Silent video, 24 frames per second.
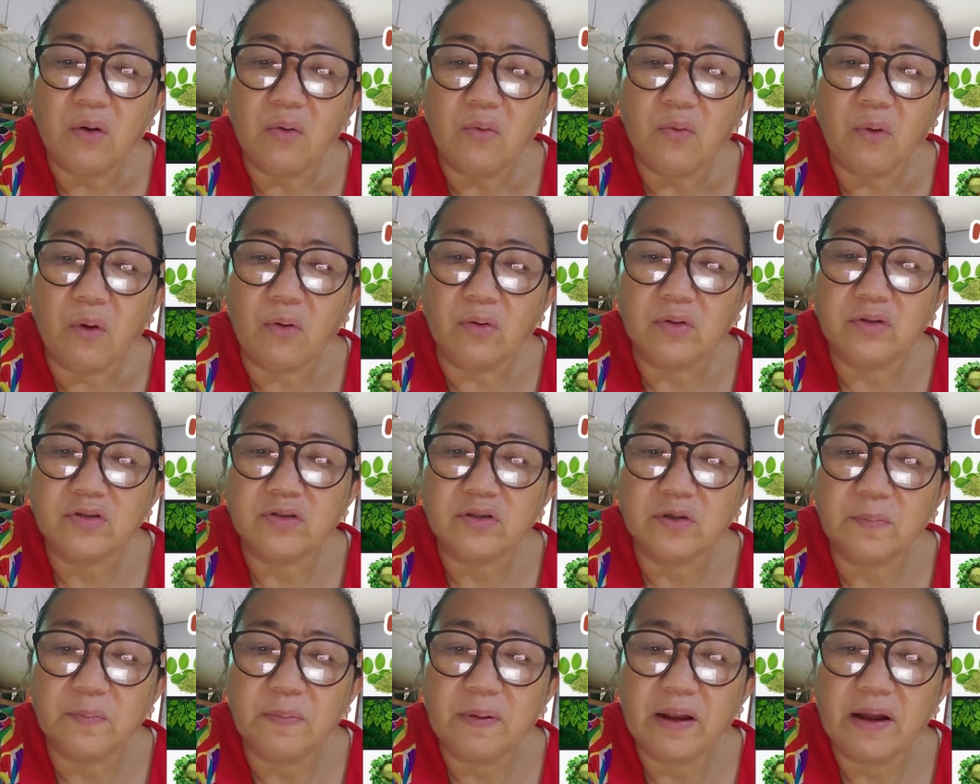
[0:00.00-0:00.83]
won't
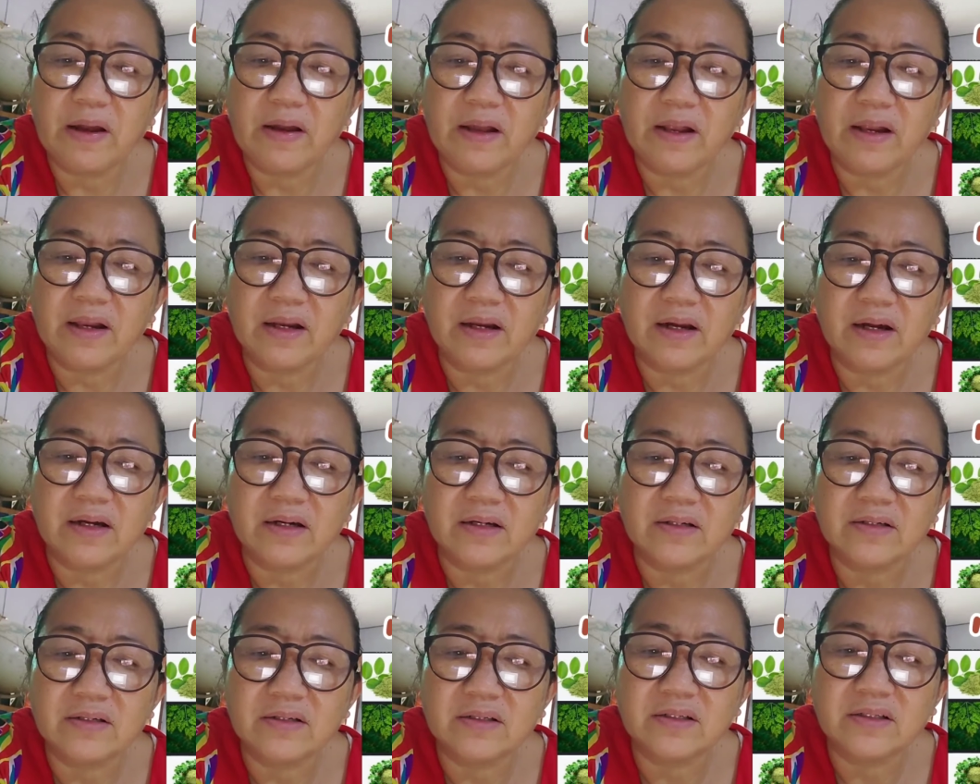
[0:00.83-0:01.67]
supply a
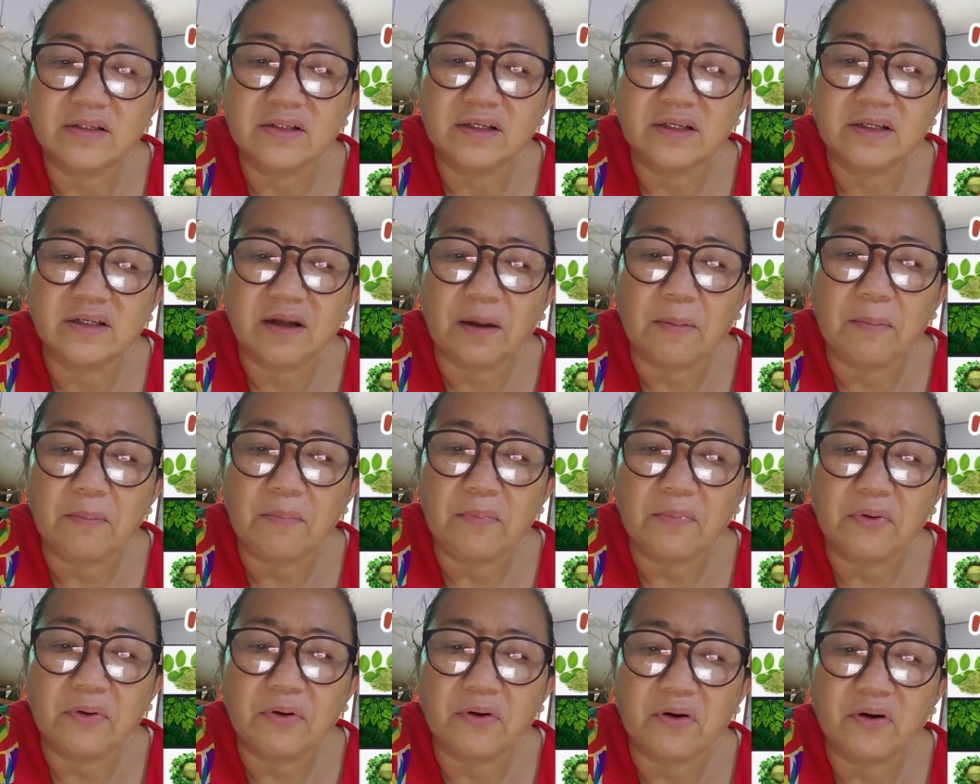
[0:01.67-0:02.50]
large
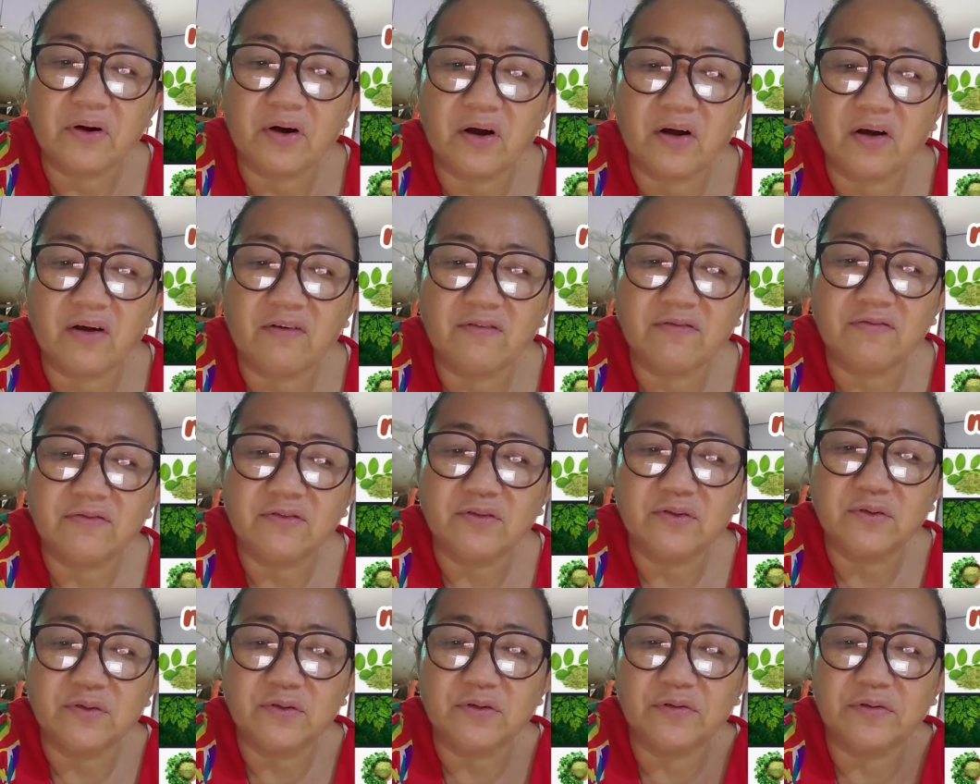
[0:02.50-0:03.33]
number of
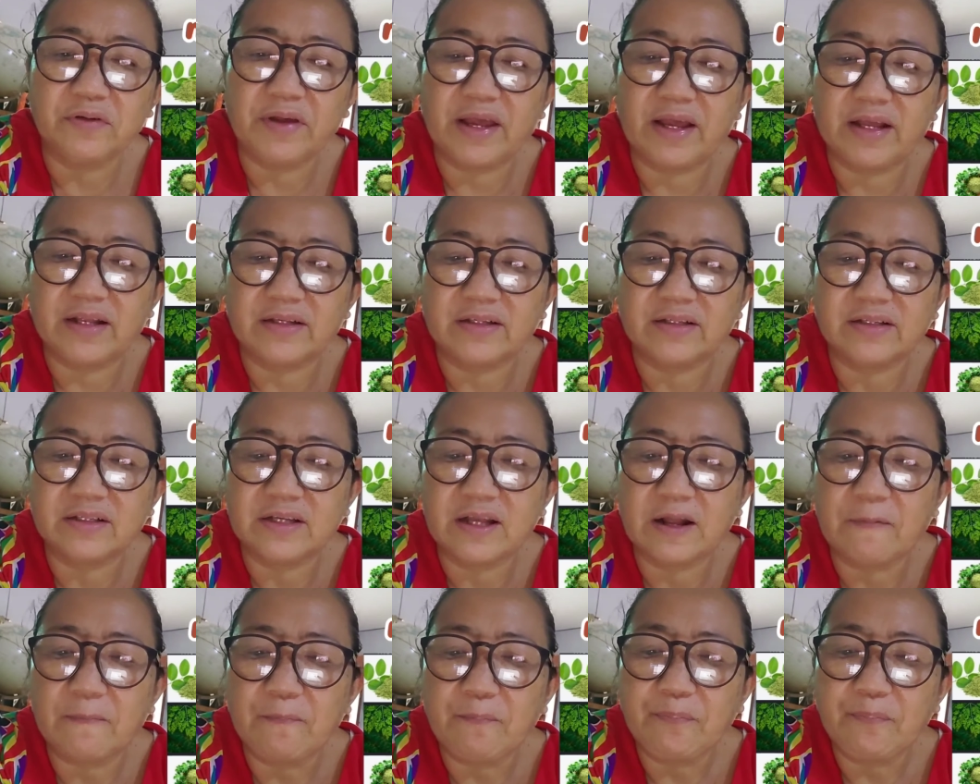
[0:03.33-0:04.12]
nutrients.